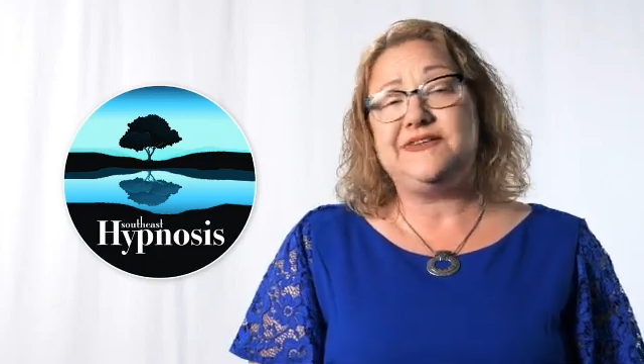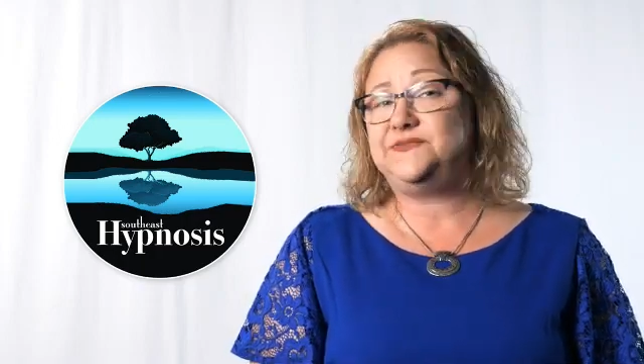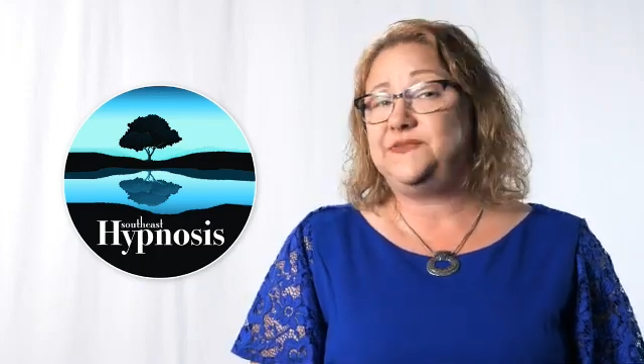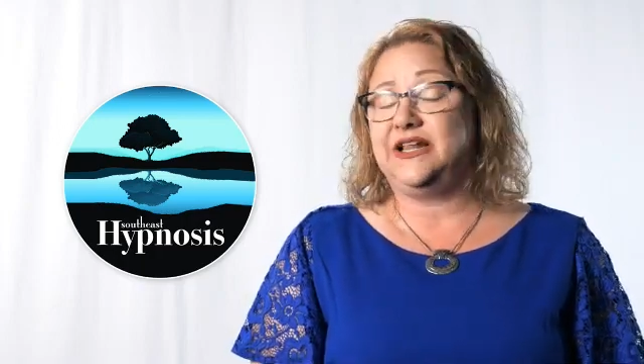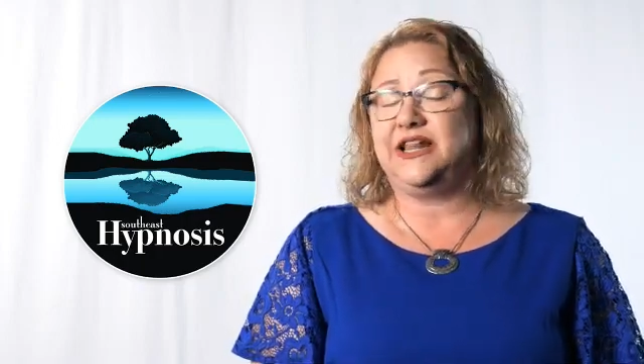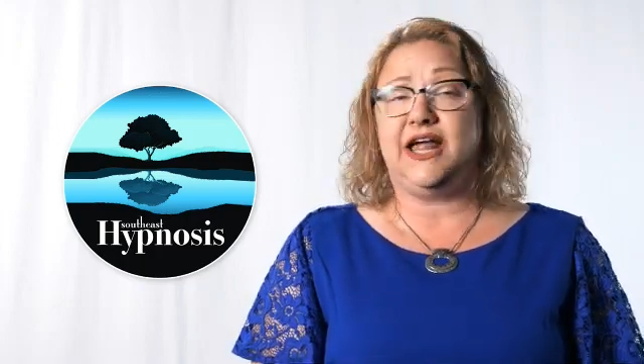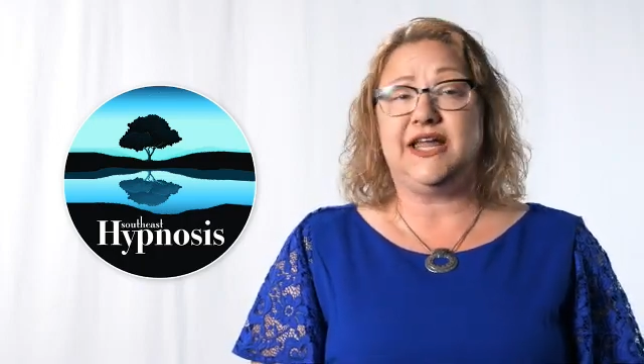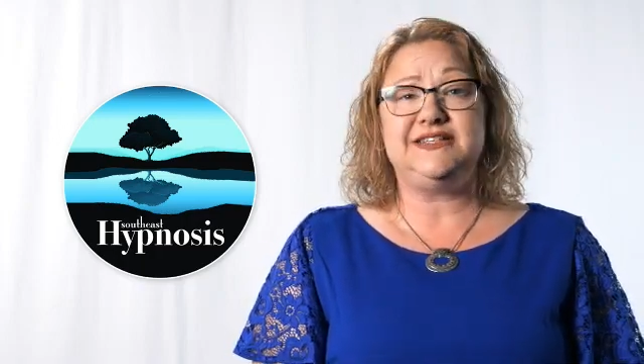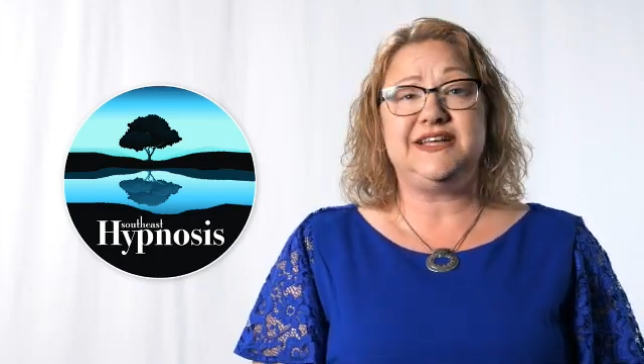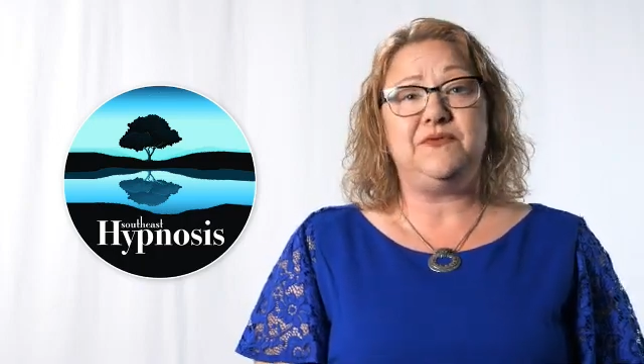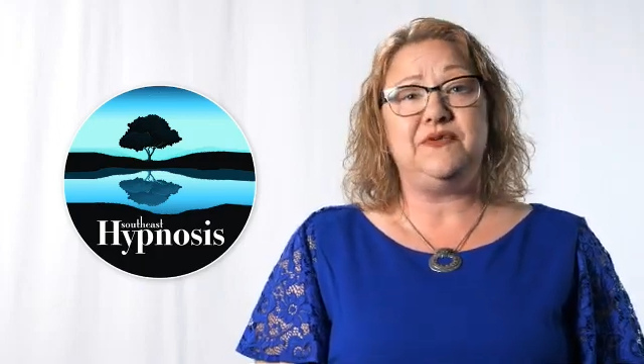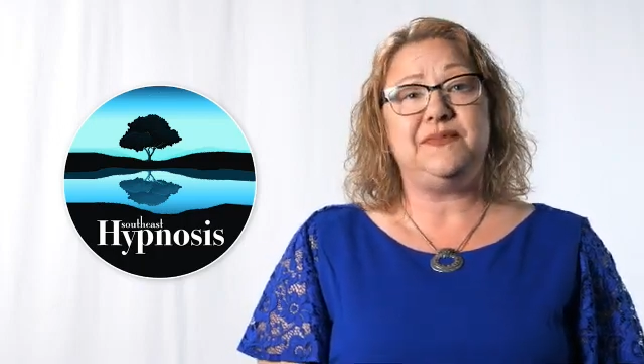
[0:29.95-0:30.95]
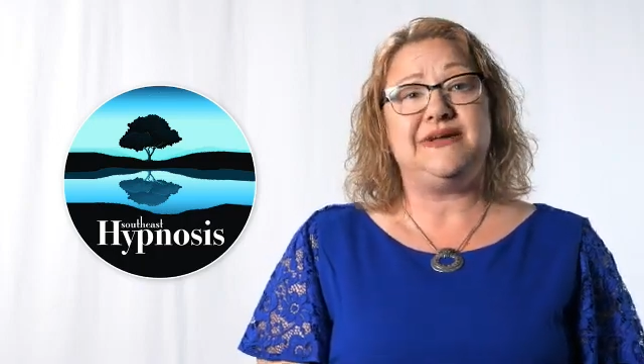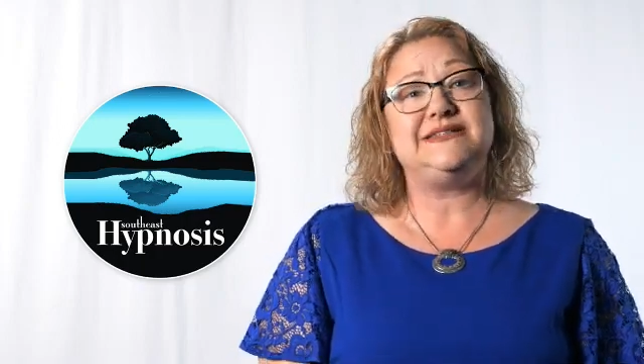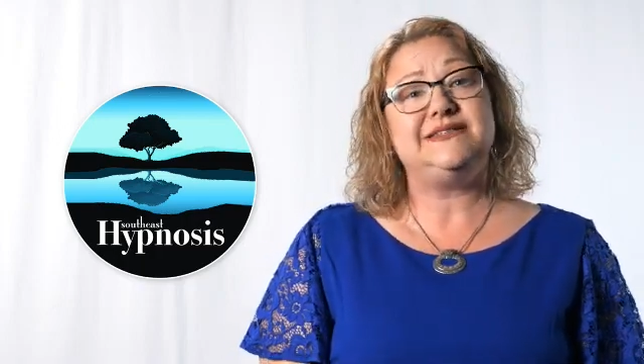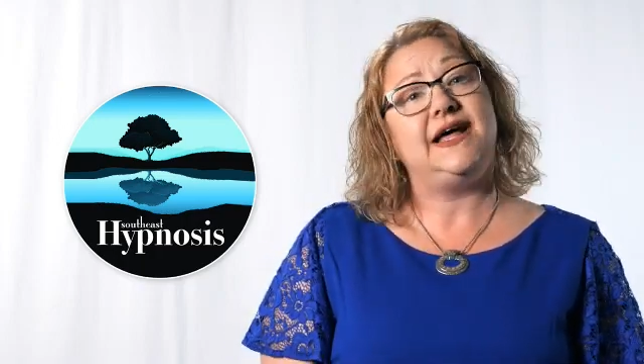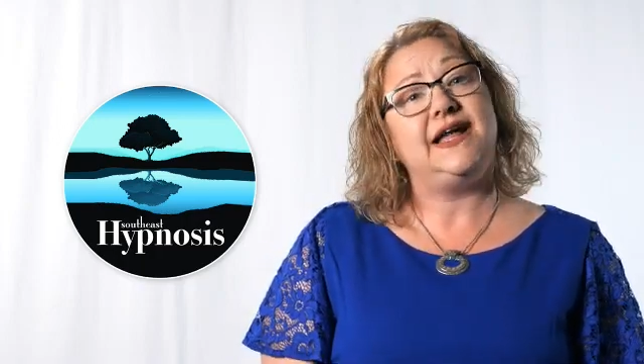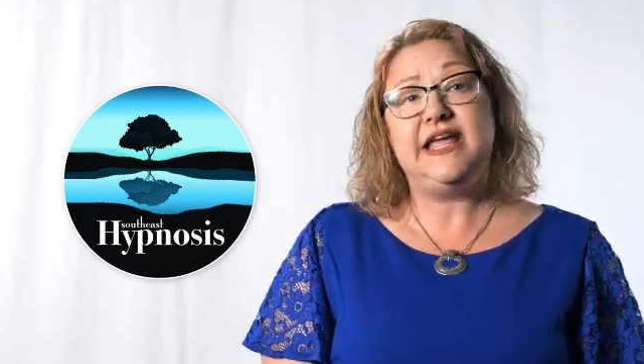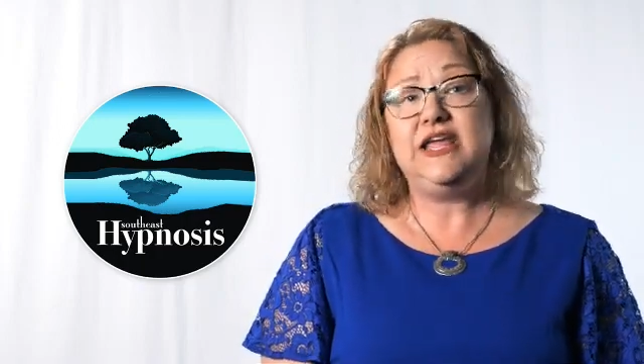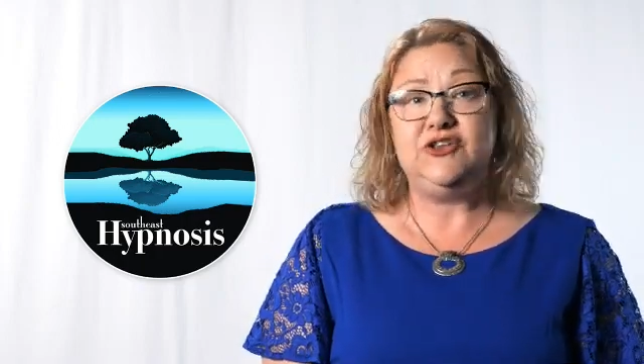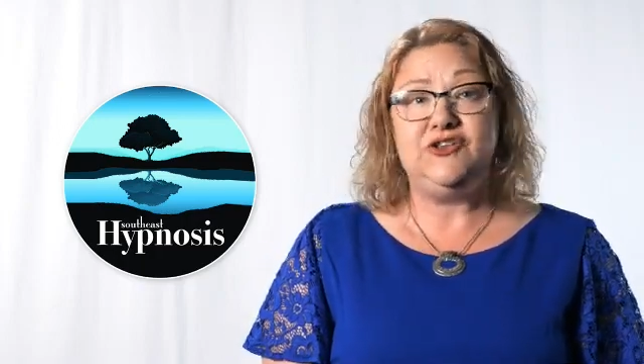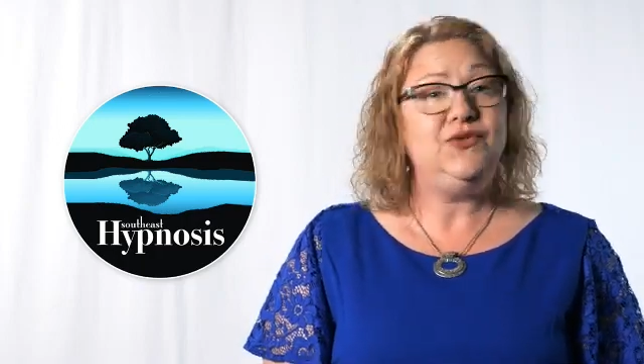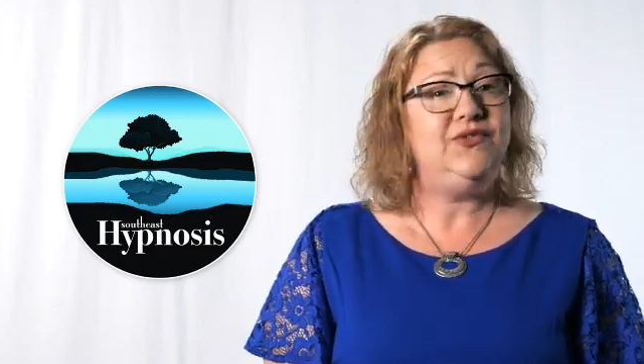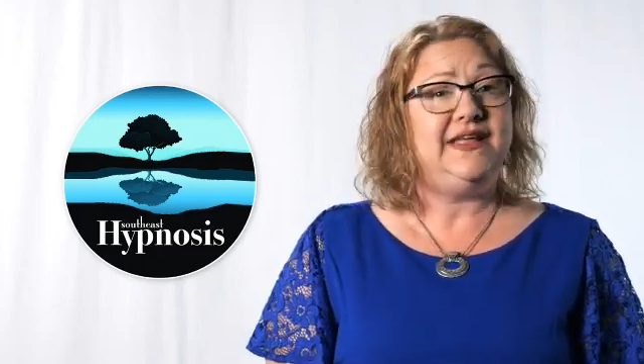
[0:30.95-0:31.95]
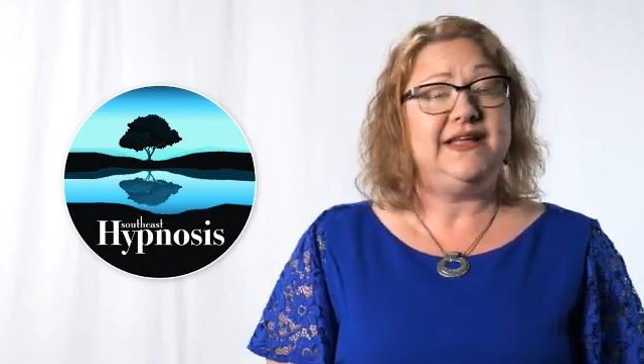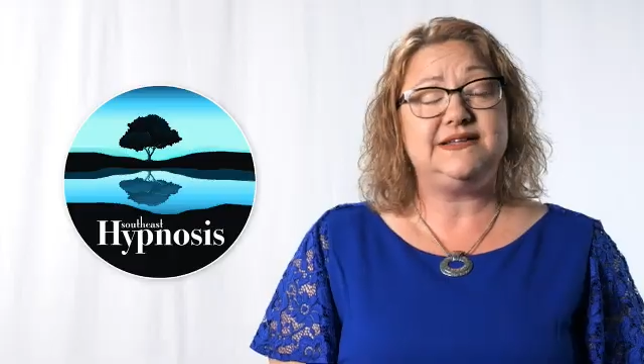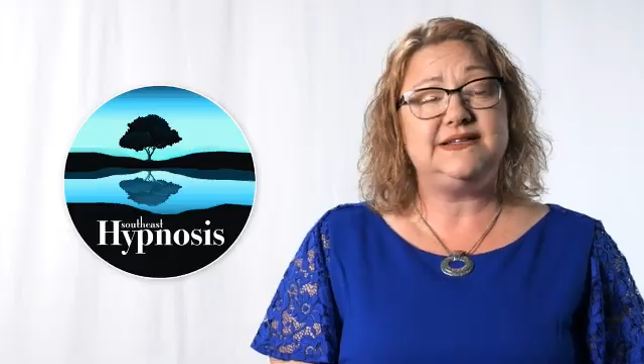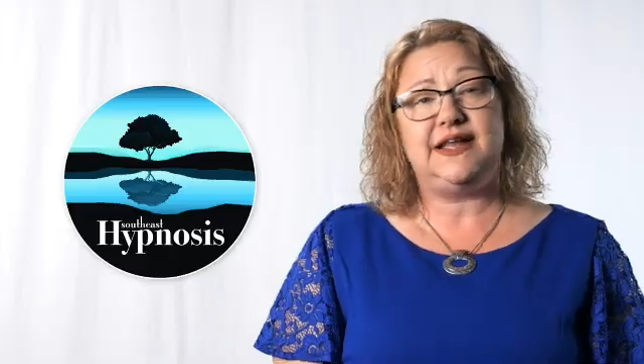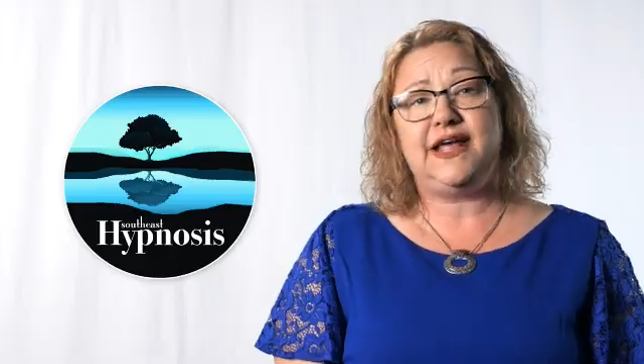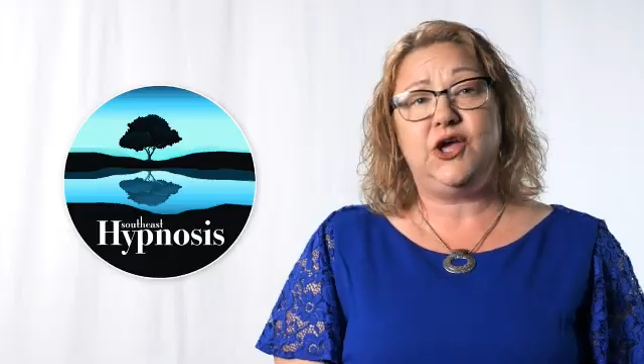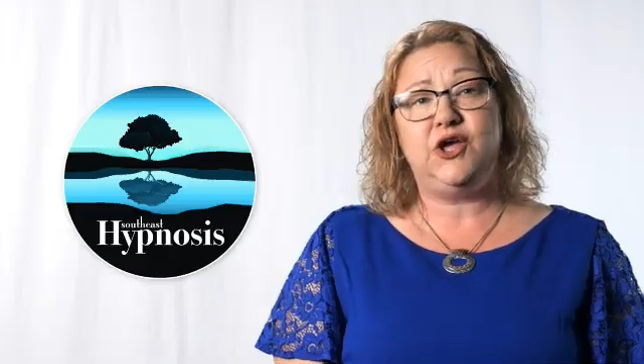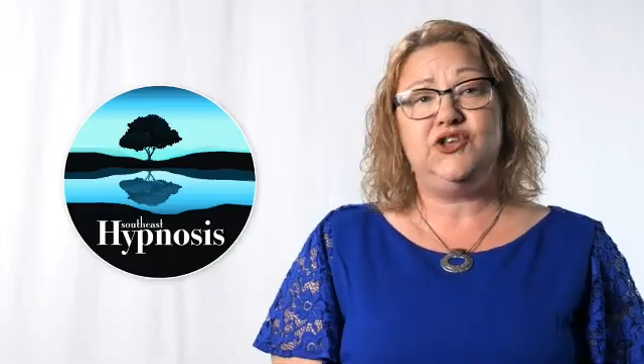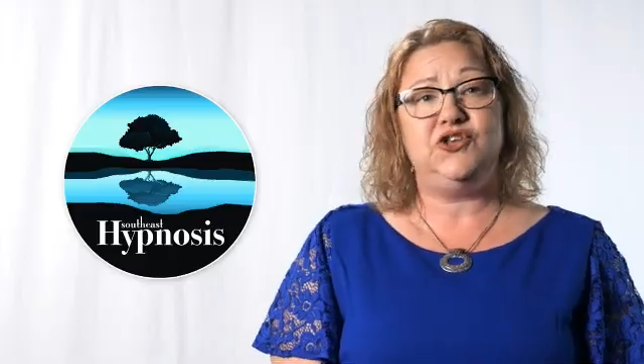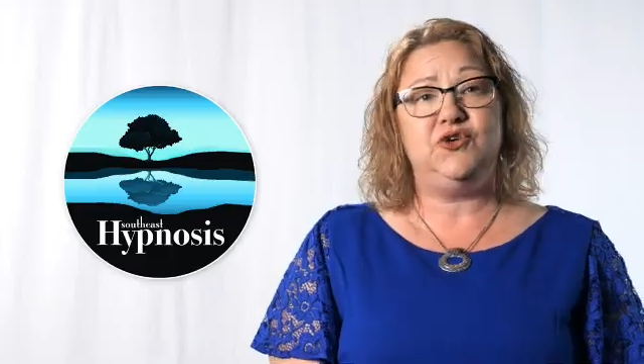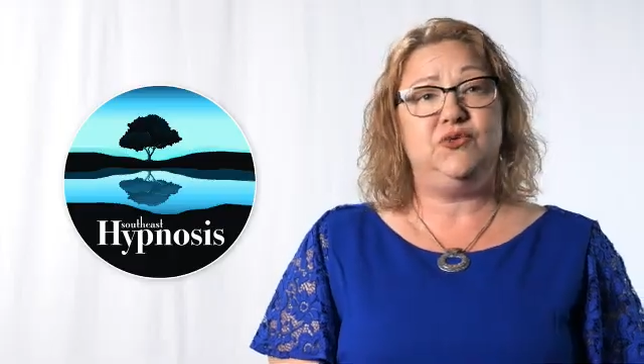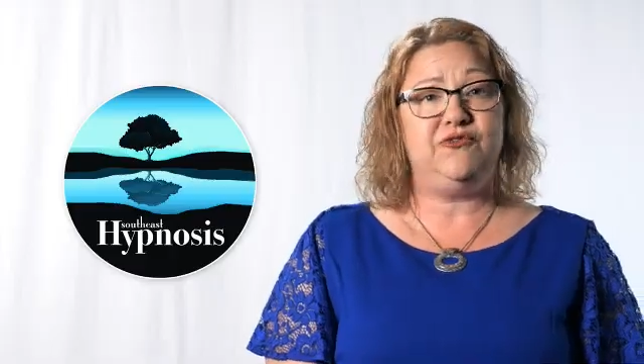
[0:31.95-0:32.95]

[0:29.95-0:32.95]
I spend a lot of time with my son. I can do things that I couldn't do